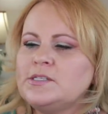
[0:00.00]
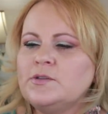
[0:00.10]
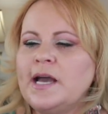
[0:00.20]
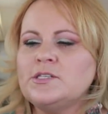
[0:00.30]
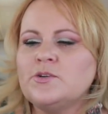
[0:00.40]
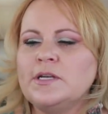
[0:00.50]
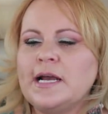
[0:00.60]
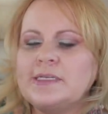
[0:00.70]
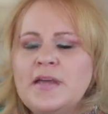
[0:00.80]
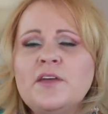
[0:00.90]
So that's really
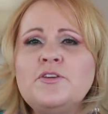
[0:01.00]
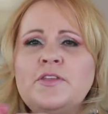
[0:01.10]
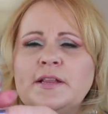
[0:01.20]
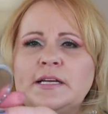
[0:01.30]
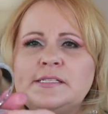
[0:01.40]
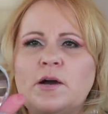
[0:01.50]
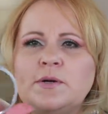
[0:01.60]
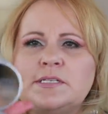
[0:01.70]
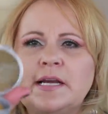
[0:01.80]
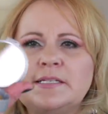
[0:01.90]
nice. The other thing that is
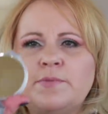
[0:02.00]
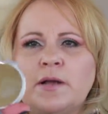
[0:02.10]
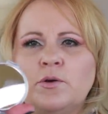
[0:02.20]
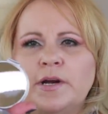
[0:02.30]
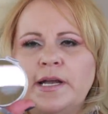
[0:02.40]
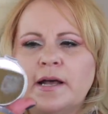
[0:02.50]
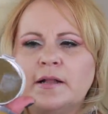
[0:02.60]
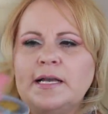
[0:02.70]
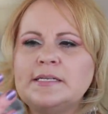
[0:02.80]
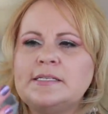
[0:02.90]
always nice about
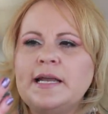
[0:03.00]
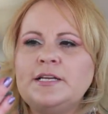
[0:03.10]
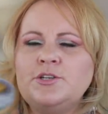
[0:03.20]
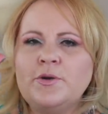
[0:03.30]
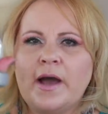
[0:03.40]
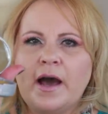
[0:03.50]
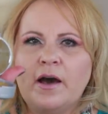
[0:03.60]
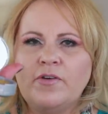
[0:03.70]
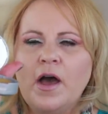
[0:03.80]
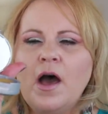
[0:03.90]
L'Oreal is they do
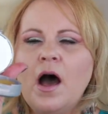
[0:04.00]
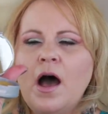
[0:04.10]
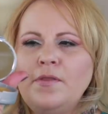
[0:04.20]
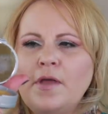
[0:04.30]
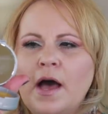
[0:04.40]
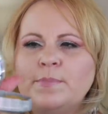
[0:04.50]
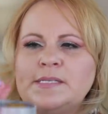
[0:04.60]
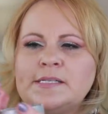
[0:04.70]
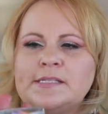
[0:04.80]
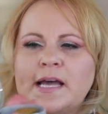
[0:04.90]
have on the
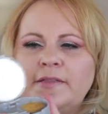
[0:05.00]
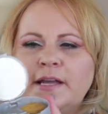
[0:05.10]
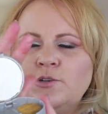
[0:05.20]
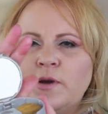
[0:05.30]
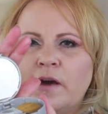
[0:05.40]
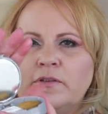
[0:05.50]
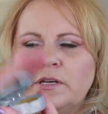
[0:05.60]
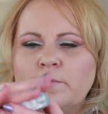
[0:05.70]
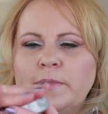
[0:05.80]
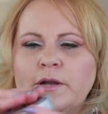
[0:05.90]
opposite side, they do have a
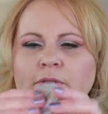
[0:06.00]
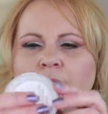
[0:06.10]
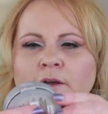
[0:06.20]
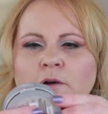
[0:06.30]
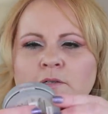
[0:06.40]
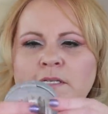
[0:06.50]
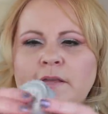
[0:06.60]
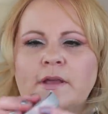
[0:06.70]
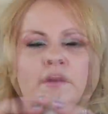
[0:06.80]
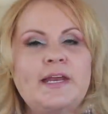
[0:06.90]
little mirror that goes
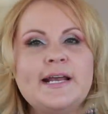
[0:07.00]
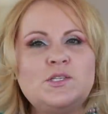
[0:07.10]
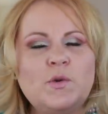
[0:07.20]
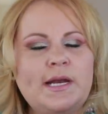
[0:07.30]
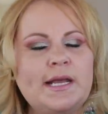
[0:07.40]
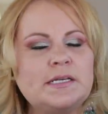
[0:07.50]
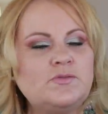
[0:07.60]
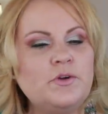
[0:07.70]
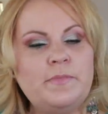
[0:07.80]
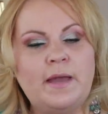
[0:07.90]
in there. The now. next one is
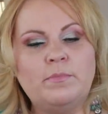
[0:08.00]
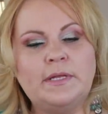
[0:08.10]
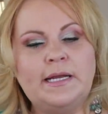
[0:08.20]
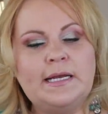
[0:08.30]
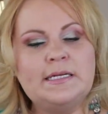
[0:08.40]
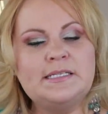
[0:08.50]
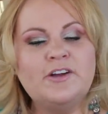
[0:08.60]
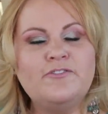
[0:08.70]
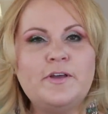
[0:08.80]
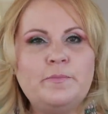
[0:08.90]
from Maybelline. It is
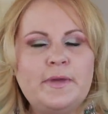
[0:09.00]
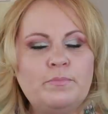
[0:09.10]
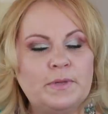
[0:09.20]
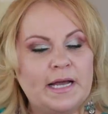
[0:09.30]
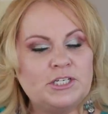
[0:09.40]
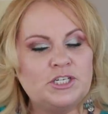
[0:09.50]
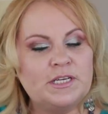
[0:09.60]
their Fit Me Blush.